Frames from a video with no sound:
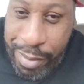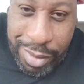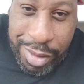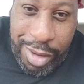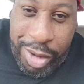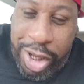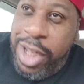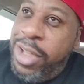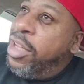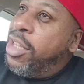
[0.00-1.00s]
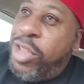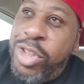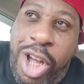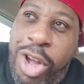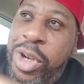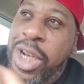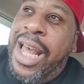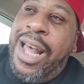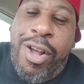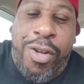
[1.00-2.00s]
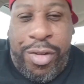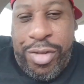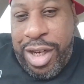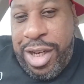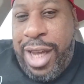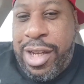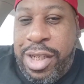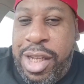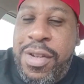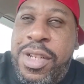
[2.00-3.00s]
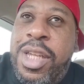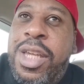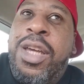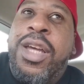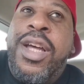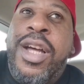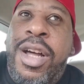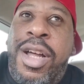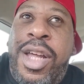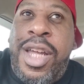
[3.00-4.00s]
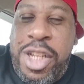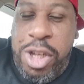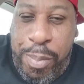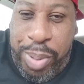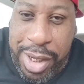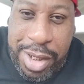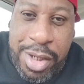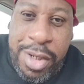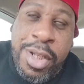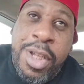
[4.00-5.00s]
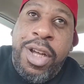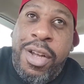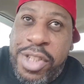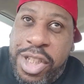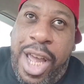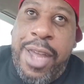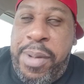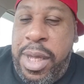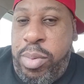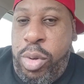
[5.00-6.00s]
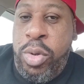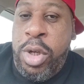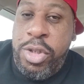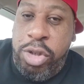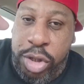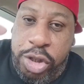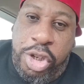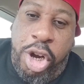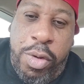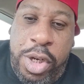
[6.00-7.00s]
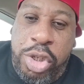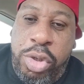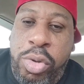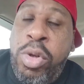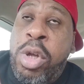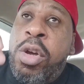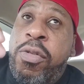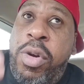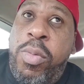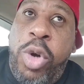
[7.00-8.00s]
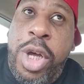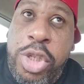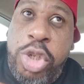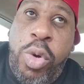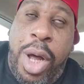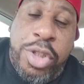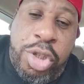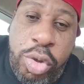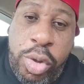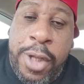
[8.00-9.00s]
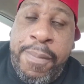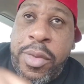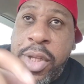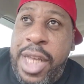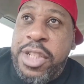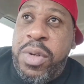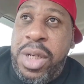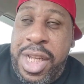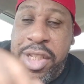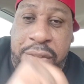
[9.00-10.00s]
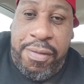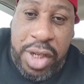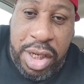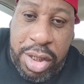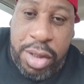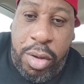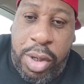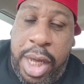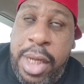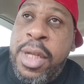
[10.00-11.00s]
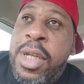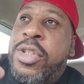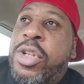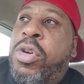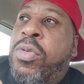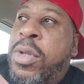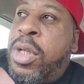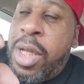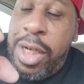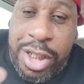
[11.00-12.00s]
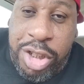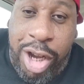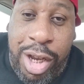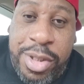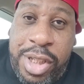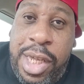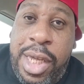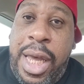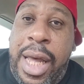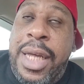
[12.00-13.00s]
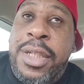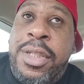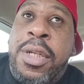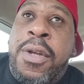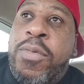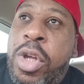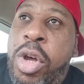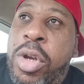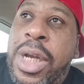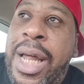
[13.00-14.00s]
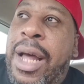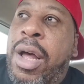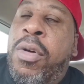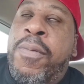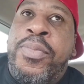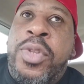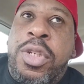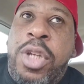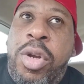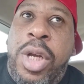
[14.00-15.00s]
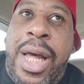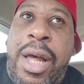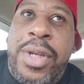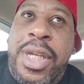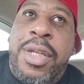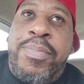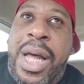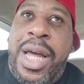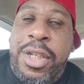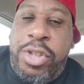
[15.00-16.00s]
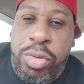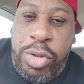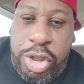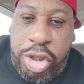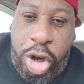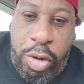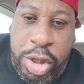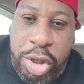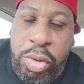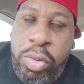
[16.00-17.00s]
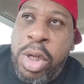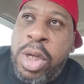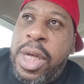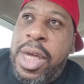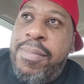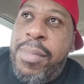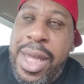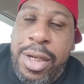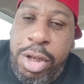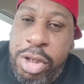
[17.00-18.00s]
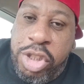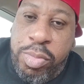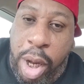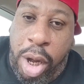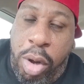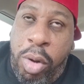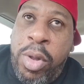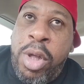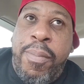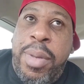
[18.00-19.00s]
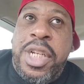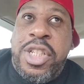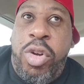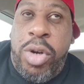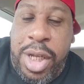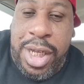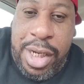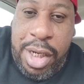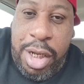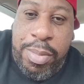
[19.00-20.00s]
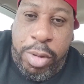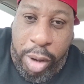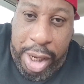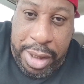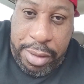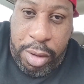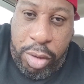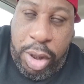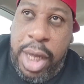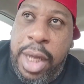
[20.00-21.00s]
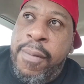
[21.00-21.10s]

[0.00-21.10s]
Okay. So don't allow the negativity uh, and the opinions of sight people to discourage you from what you are doing as it relates to vision. Okay. So that's all I'm saying, guys. Don't allow don't allow anybody to discourage you. It may look small, but it's going to end up great, okay?